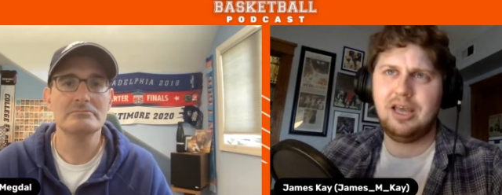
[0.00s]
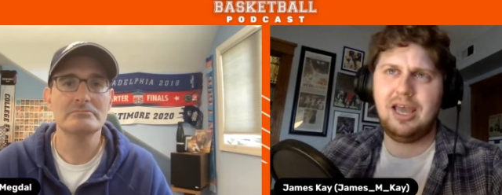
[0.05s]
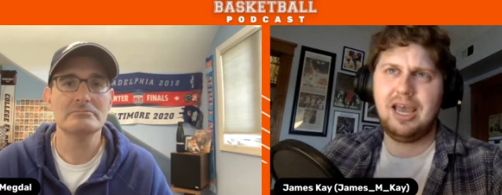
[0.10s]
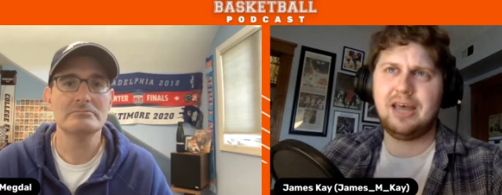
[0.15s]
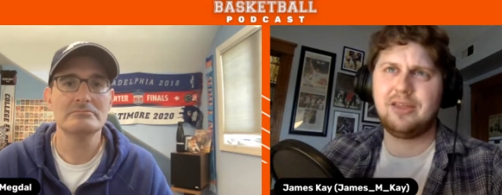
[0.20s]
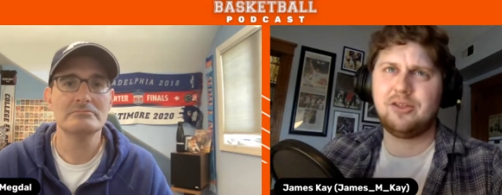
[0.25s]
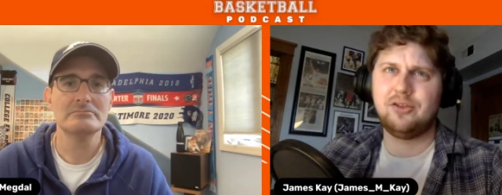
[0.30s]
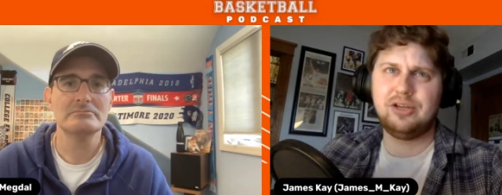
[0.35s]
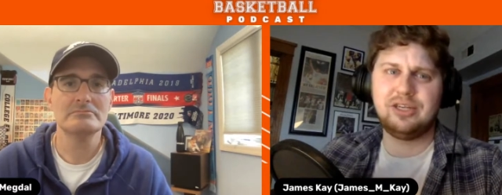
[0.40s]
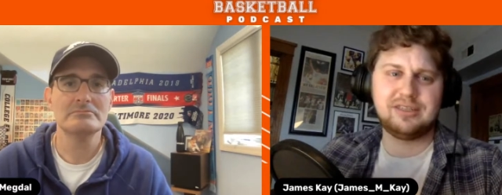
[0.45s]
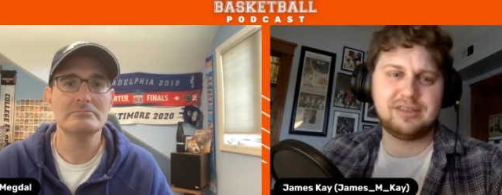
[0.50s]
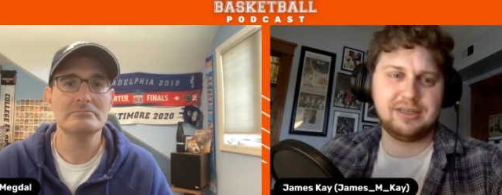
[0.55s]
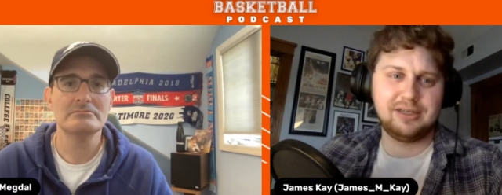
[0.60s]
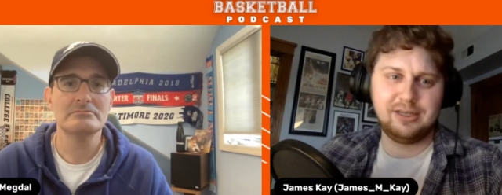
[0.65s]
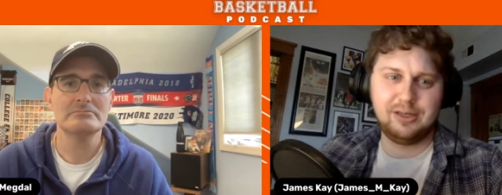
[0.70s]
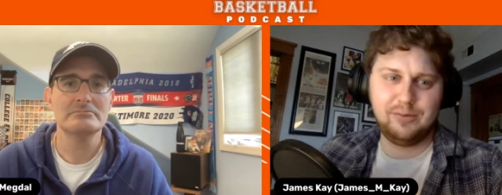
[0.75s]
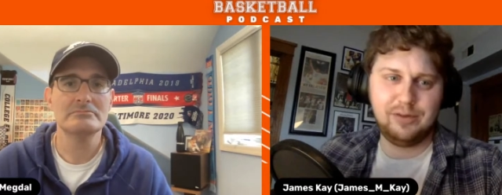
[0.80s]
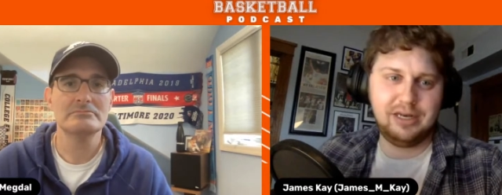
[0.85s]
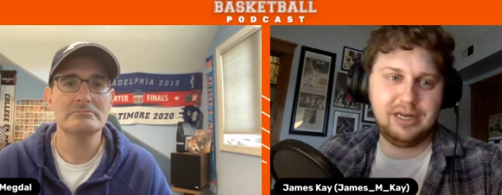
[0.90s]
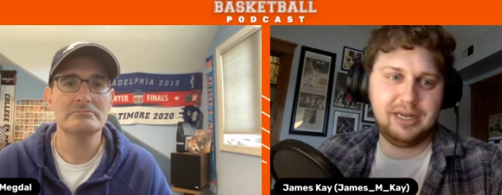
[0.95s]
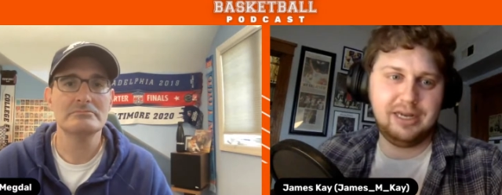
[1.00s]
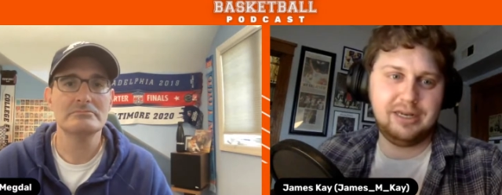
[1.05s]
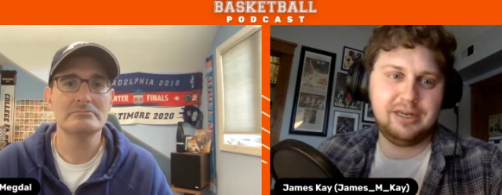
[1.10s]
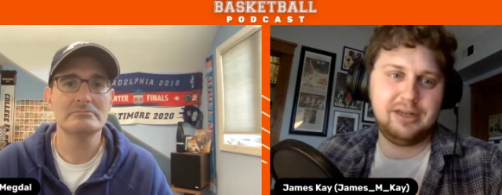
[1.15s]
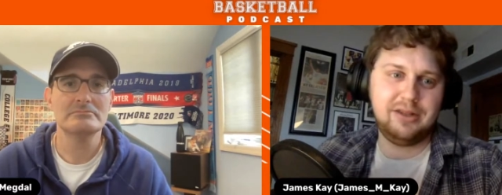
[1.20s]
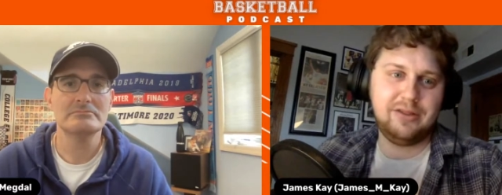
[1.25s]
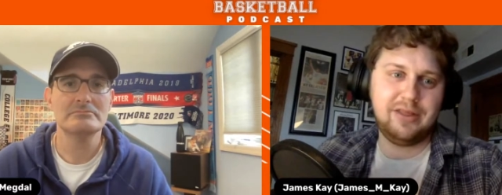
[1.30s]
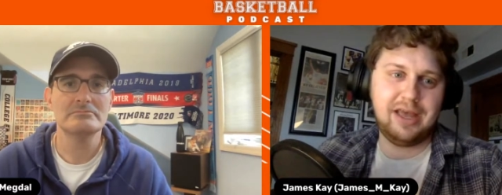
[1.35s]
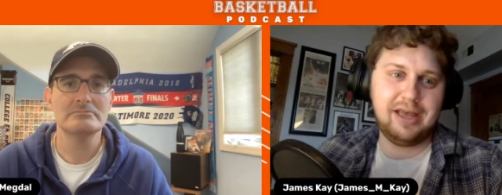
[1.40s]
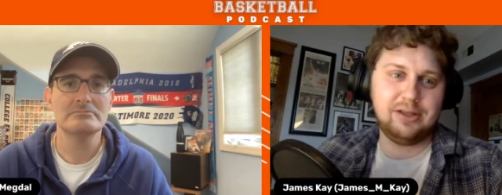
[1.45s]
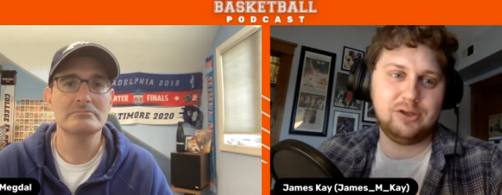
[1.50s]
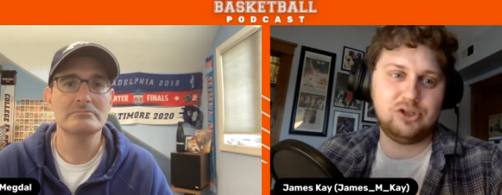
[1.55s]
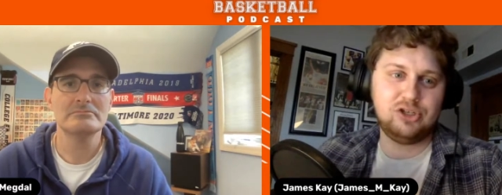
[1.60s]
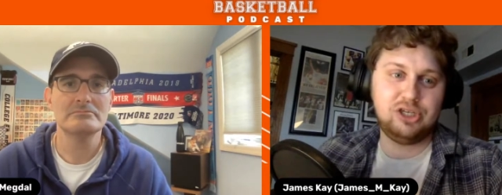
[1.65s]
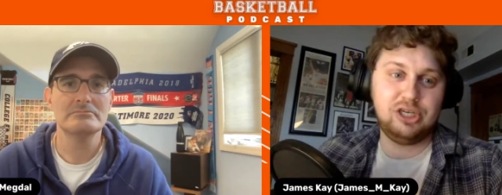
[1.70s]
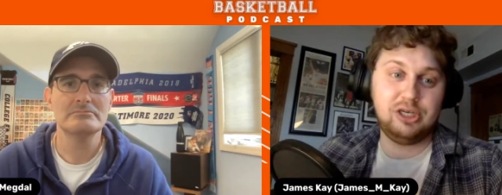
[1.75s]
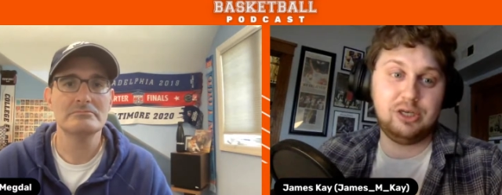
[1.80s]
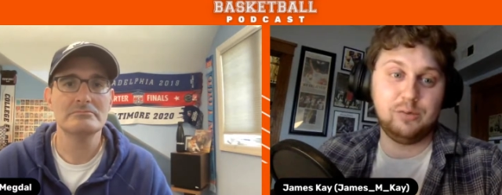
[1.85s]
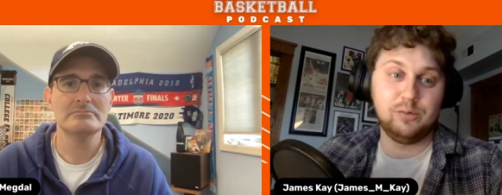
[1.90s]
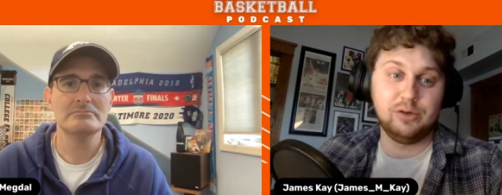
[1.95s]
Speaker 1: Athletes Unlimited that
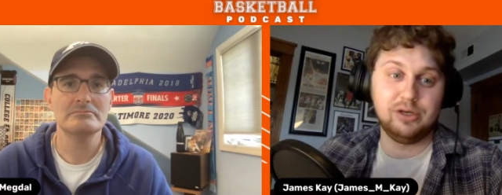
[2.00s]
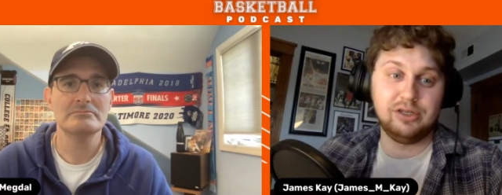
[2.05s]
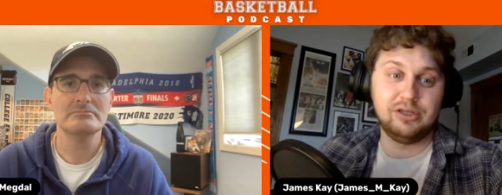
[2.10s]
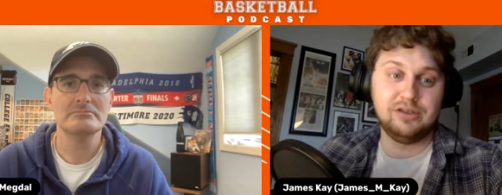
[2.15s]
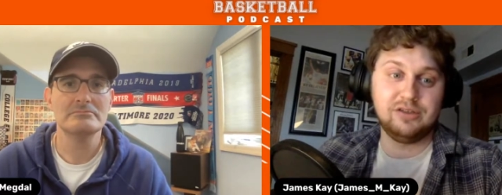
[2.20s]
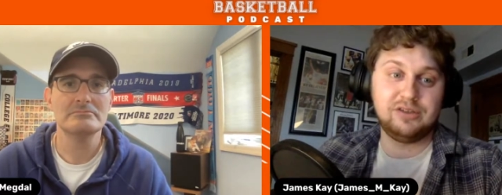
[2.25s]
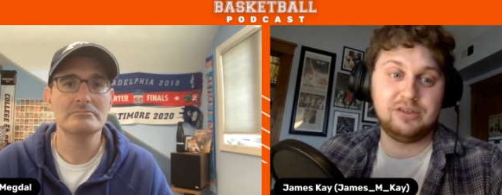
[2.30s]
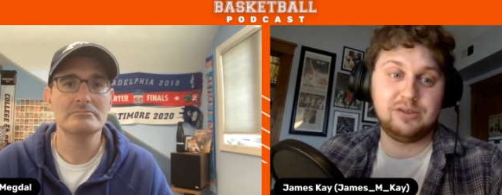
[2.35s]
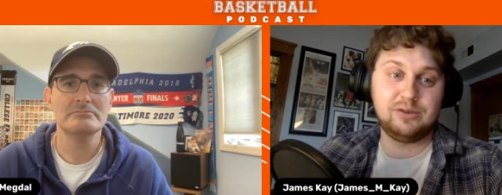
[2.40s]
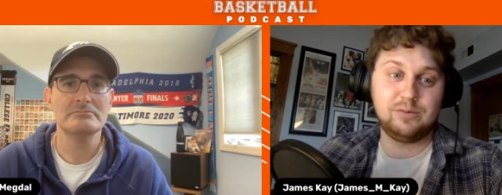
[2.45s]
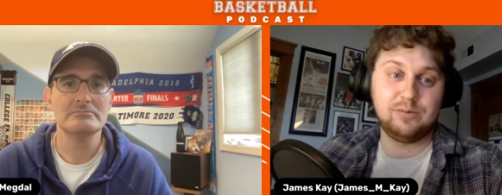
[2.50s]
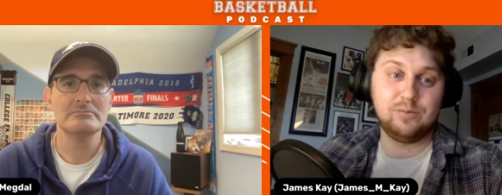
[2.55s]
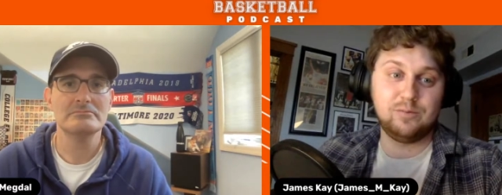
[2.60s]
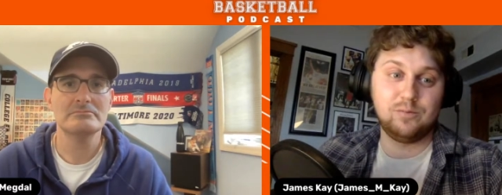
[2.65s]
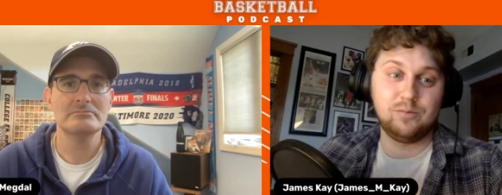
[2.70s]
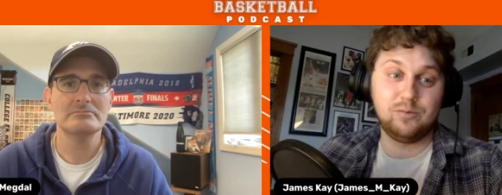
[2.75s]
she was